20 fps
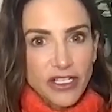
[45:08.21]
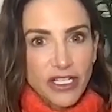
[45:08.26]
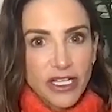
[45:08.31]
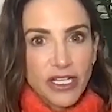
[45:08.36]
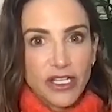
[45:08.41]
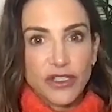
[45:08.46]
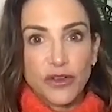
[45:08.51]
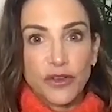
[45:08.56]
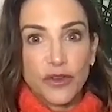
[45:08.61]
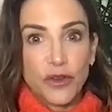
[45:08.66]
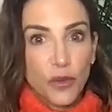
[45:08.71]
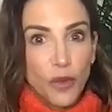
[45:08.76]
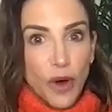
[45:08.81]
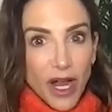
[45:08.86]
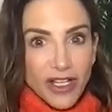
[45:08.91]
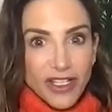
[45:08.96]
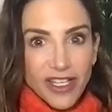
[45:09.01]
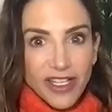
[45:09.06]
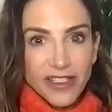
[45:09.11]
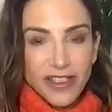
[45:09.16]
So they're
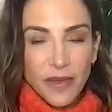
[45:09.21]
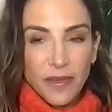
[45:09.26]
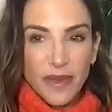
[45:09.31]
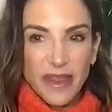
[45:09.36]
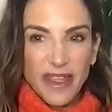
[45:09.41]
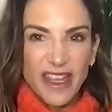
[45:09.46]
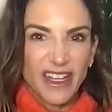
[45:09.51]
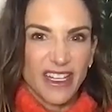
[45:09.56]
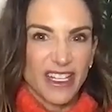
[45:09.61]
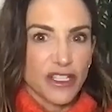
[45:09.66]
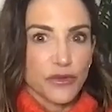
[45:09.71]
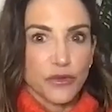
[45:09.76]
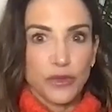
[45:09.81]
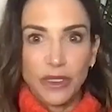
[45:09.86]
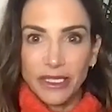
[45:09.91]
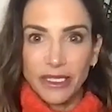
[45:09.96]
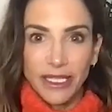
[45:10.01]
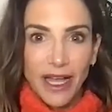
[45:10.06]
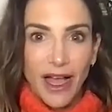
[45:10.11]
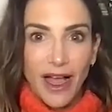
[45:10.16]
watching something and it's really
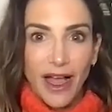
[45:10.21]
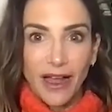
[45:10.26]
hot.